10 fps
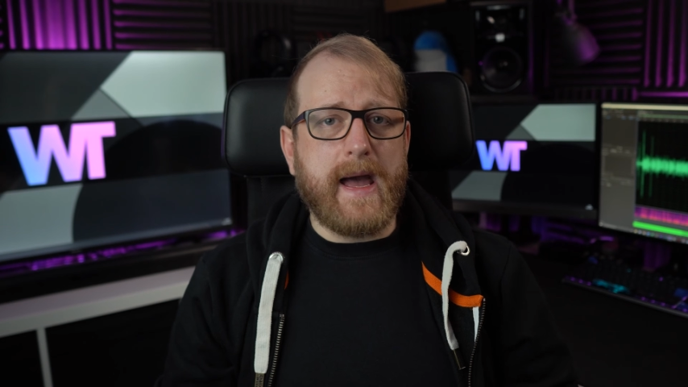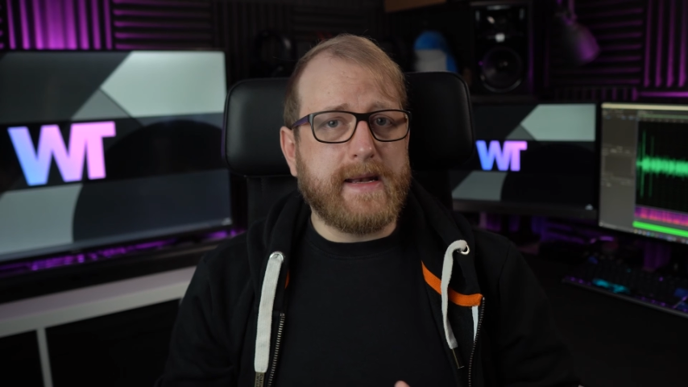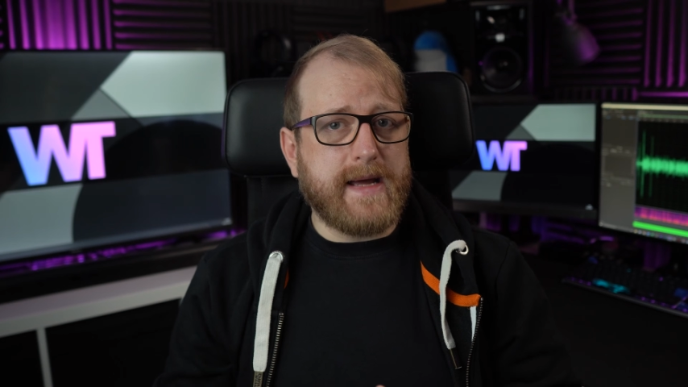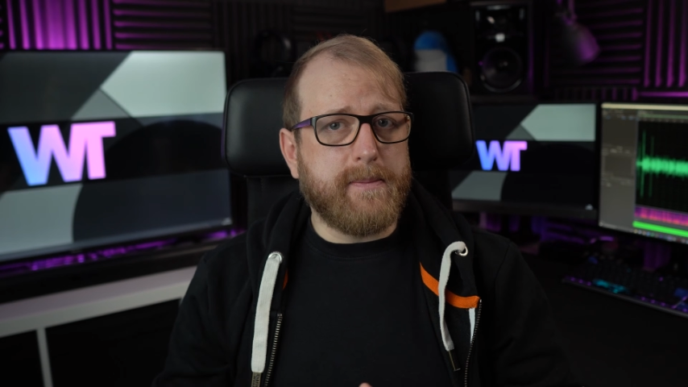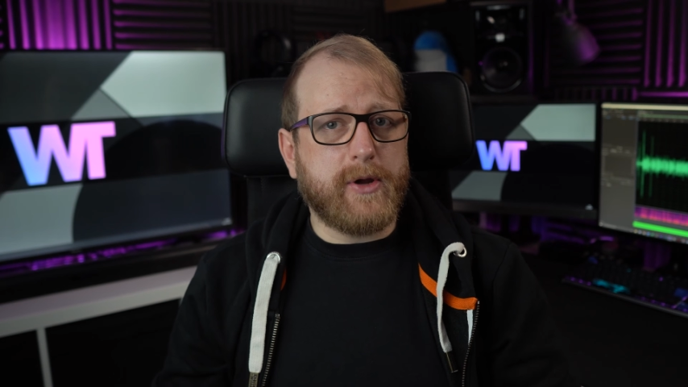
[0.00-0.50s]

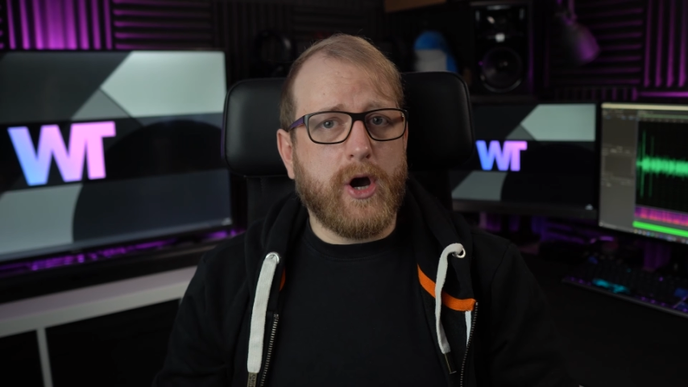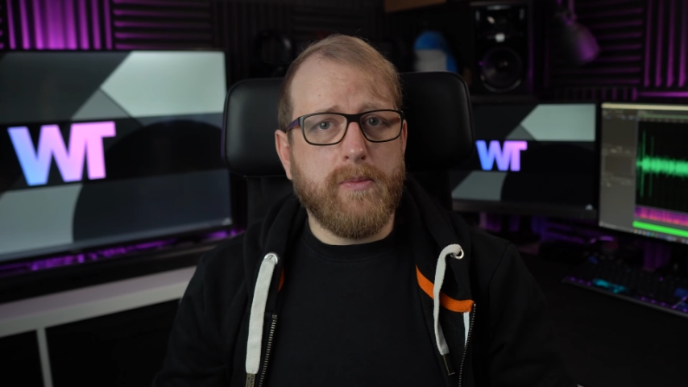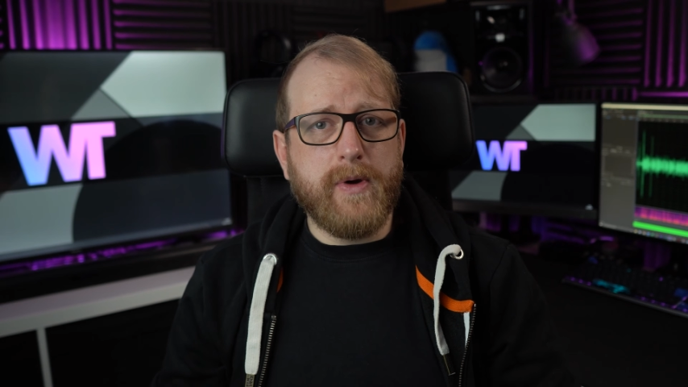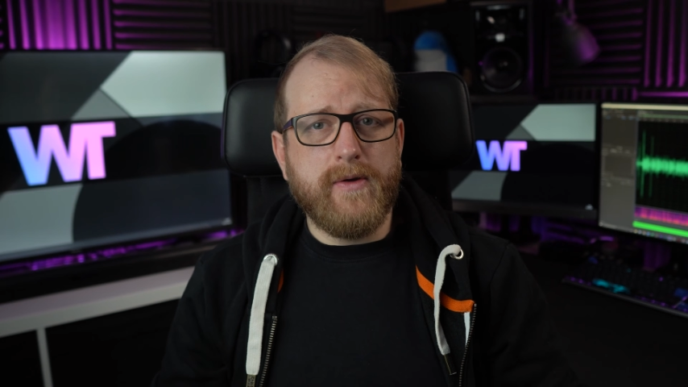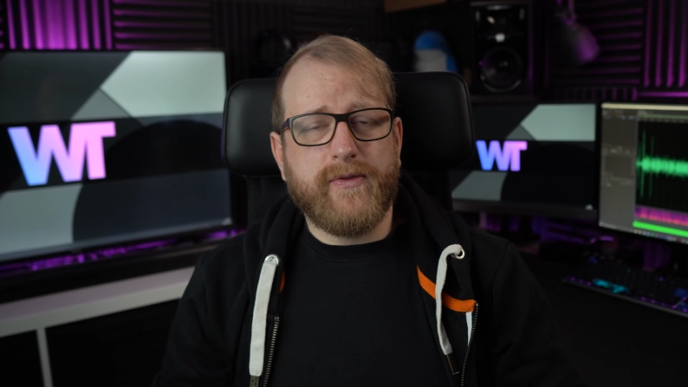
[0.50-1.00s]
and amp
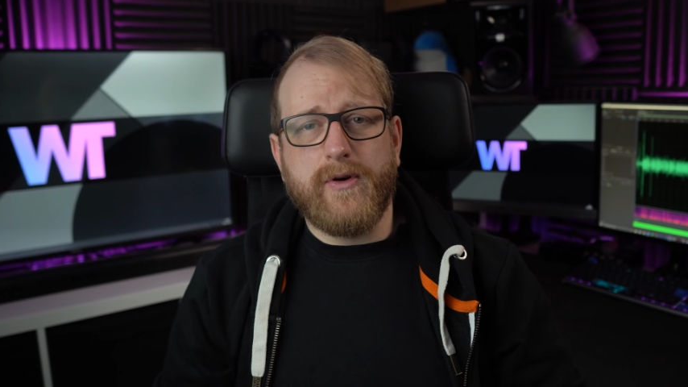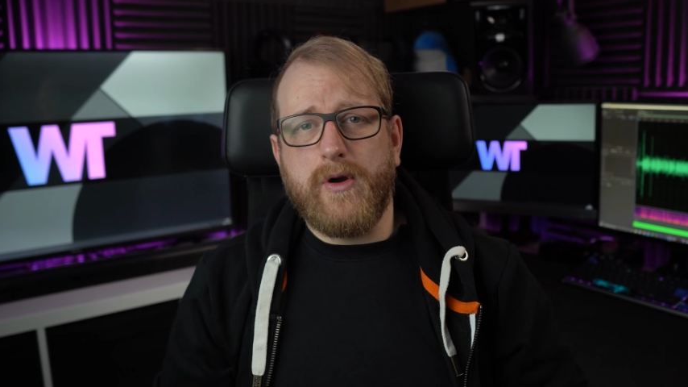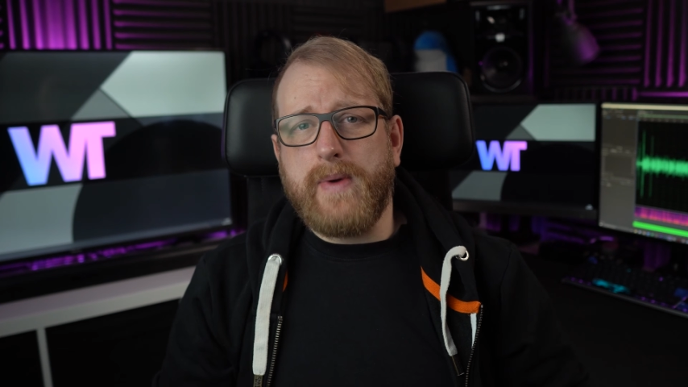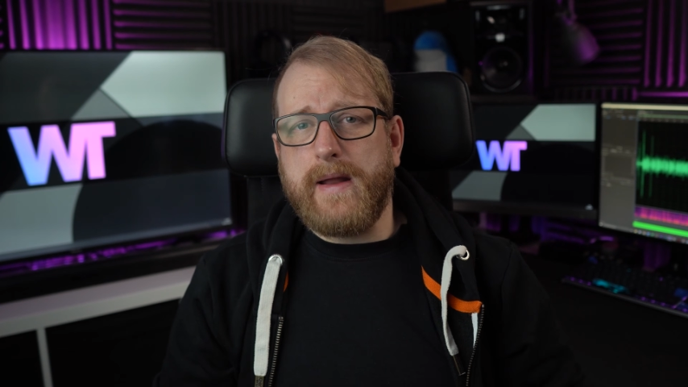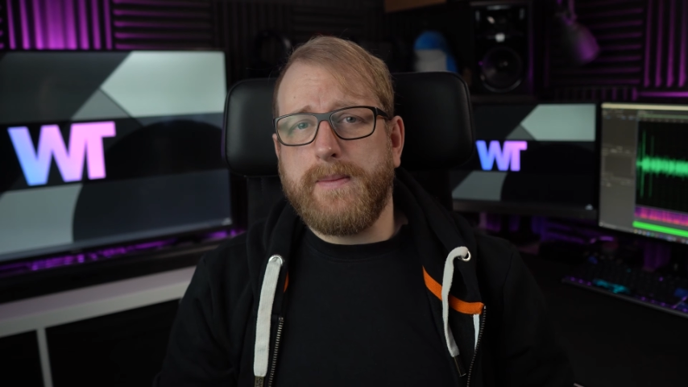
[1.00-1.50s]
combo
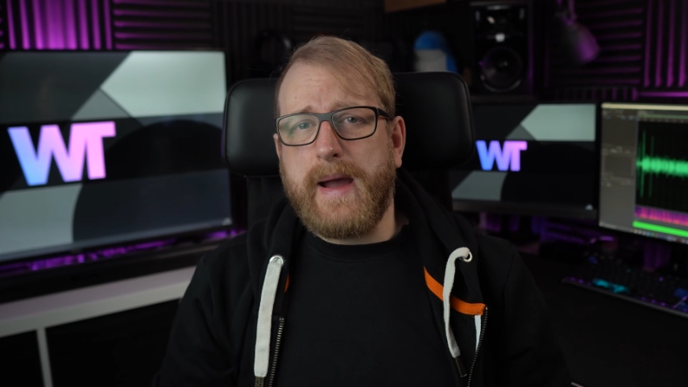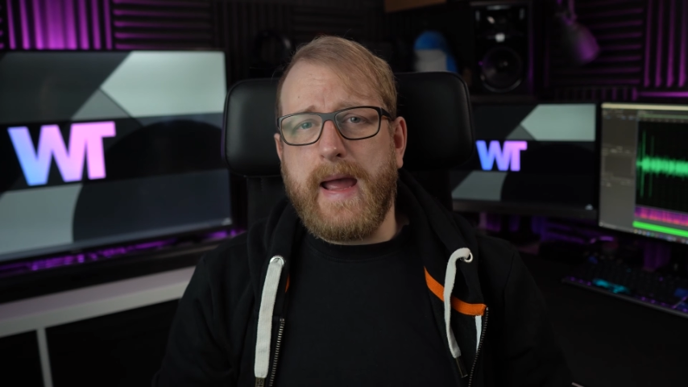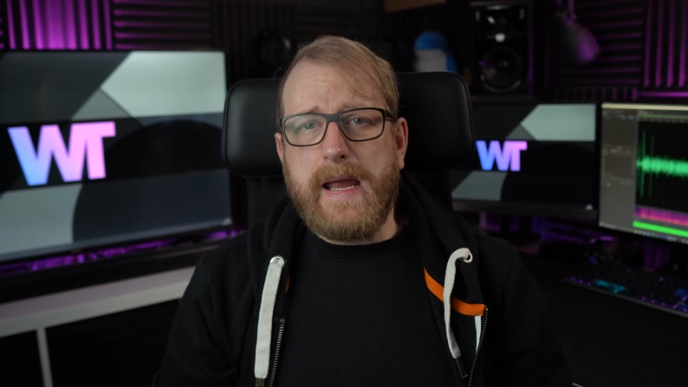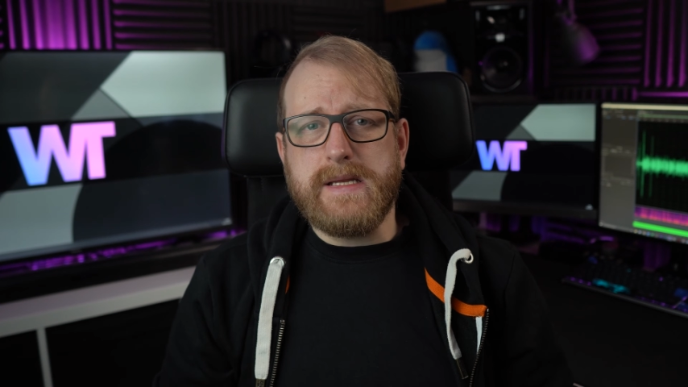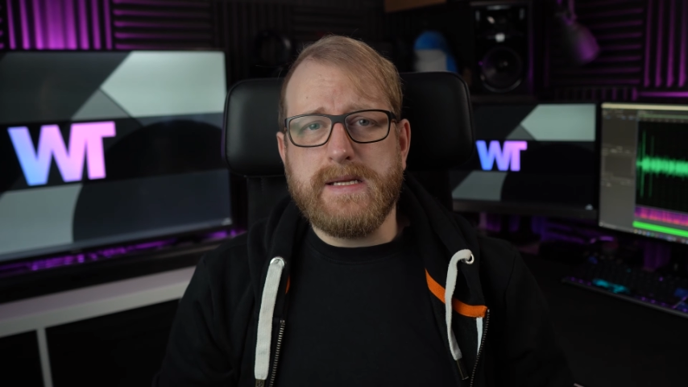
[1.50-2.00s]
for around about
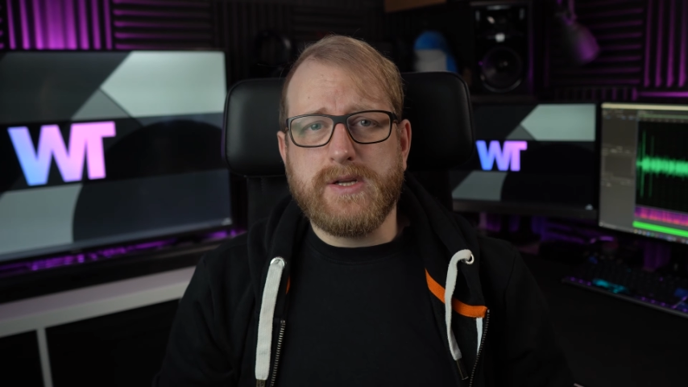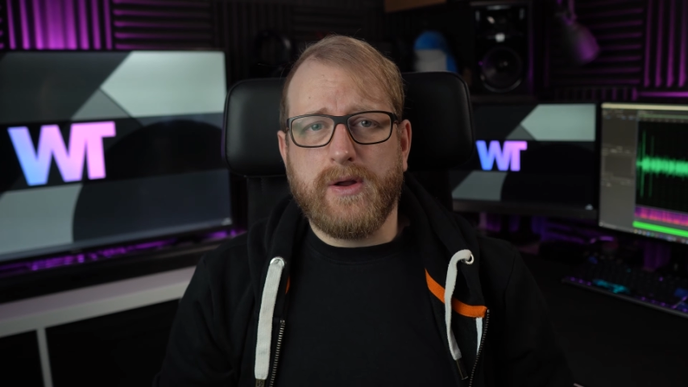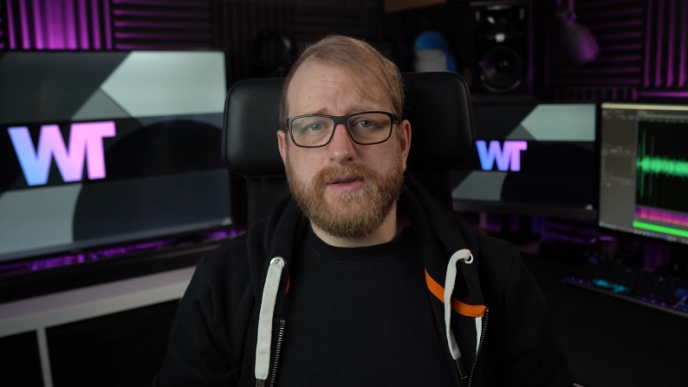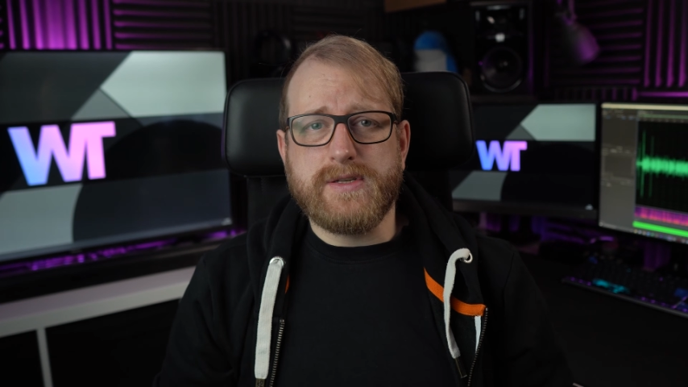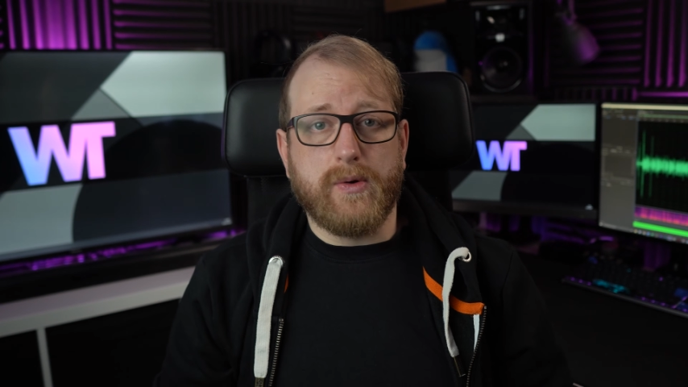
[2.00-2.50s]

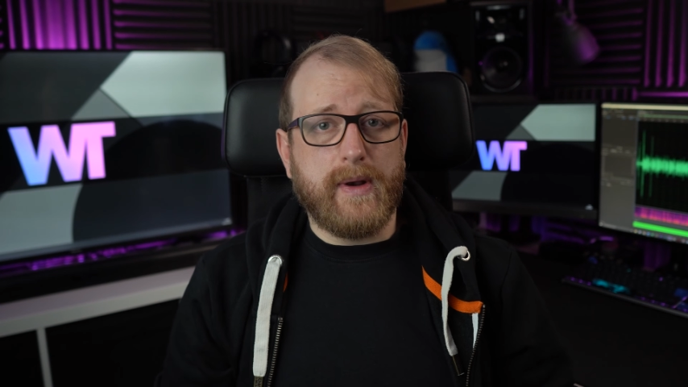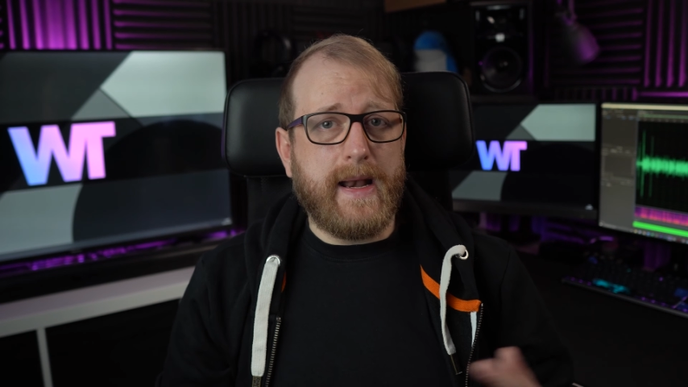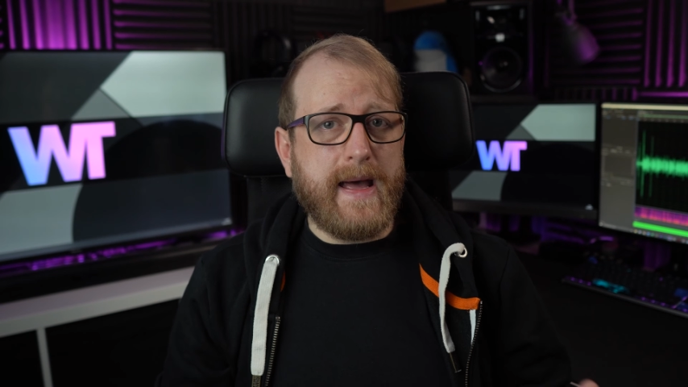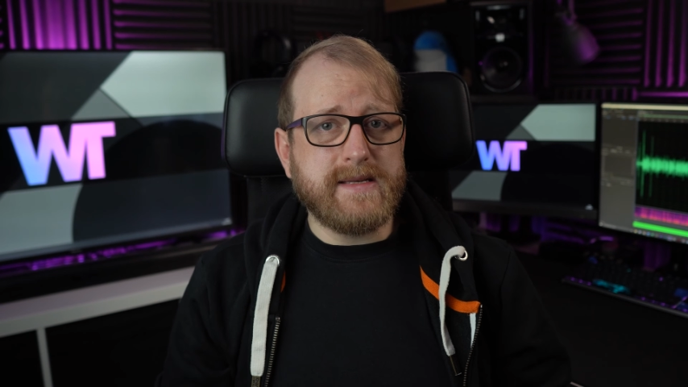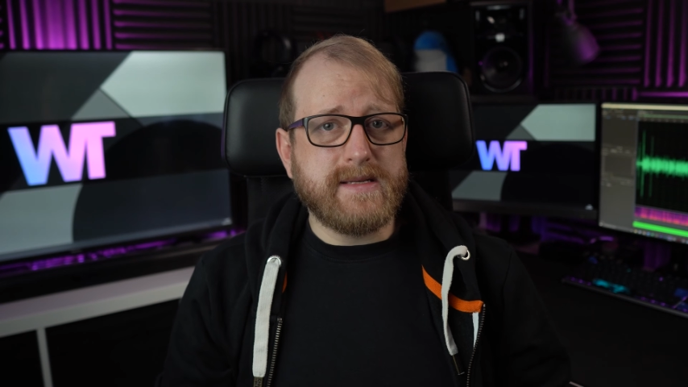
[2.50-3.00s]
$80 or
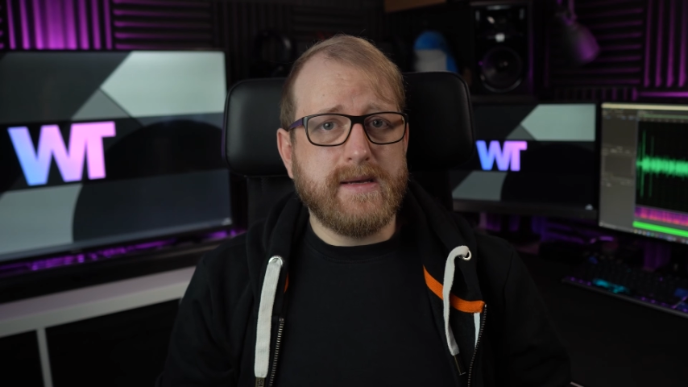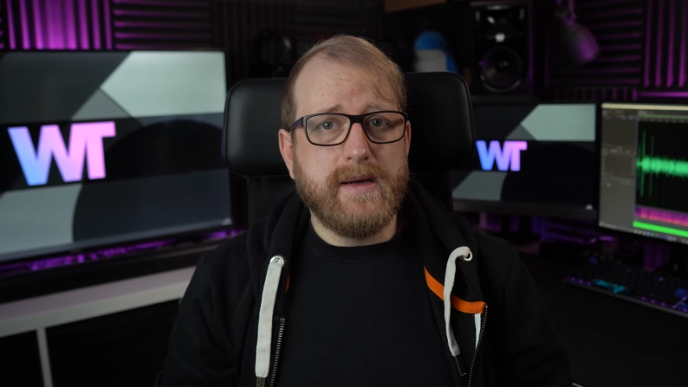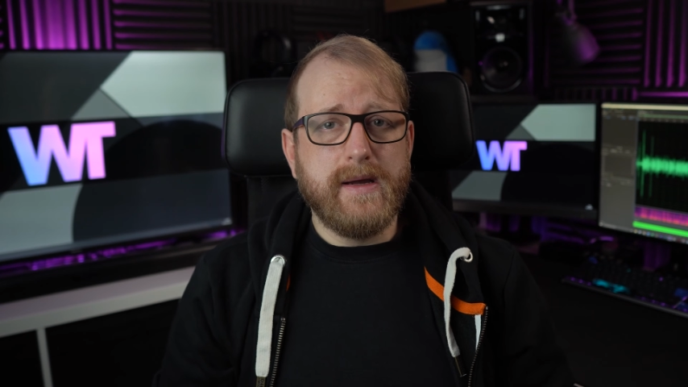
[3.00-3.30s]
less,